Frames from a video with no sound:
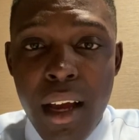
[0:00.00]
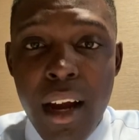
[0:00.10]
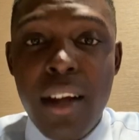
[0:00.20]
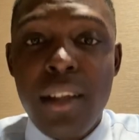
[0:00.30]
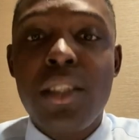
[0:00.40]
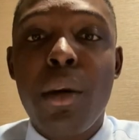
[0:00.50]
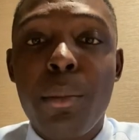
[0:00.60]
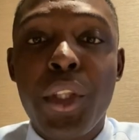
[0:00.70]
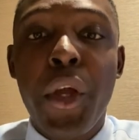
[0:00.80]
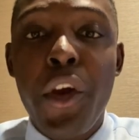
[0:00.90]
or
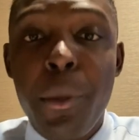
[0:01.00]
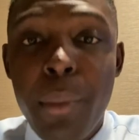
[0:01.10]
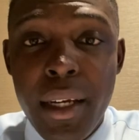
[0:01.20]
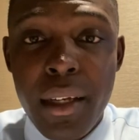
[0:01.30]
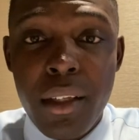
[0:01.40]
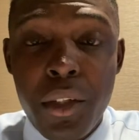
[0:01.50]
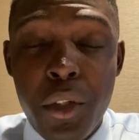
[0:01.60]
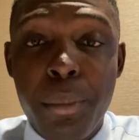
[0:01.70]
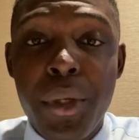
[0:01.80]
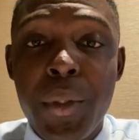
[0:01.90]
some turbine to
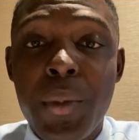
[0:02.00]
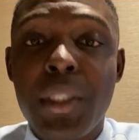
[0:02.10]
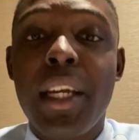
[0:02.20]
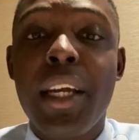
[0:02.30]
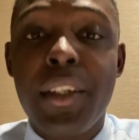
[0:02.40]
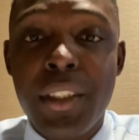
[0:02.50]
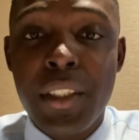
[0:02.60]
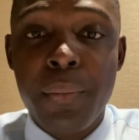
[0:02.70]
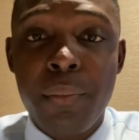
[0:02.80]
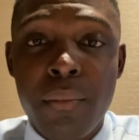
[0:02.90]
produce energy.